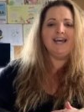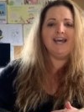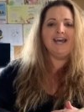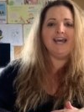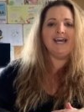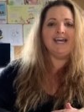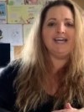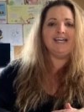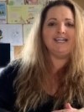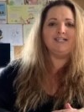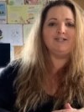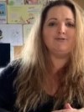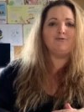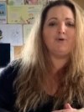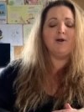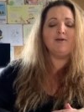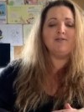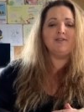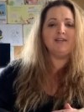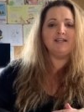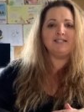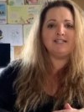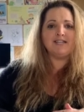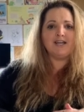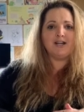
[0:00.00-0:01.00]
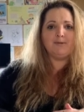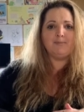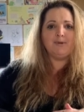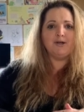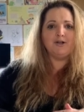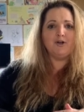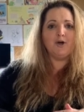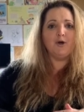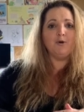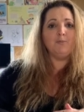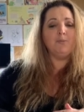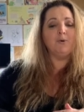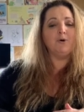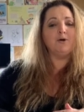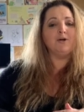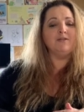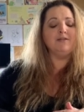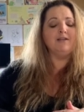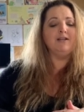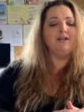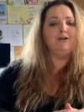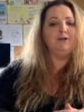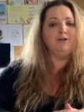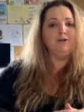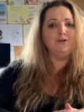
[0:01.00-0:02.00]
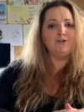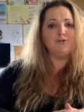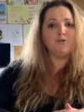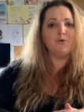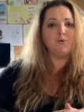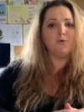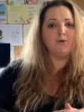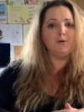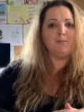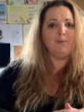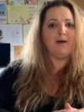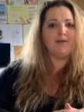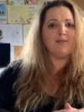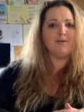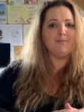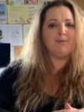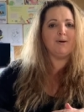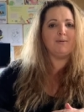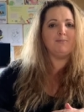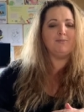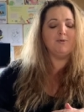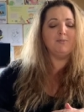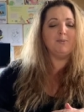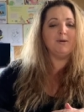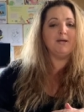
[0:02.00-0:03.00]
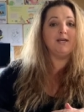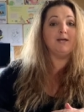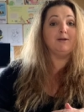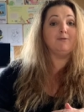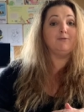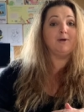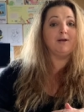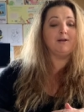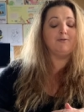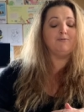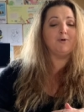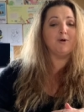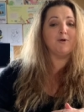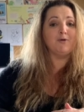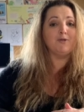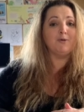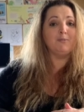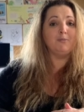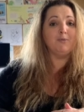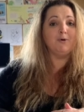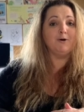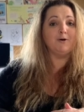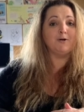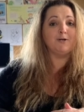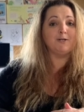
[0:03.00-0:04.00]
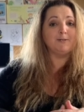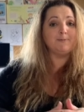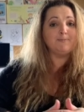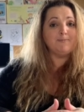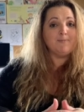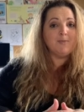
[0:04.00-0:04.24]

and wrote that down in my notebook and then learned all about the bumblebee and, and wrote the book.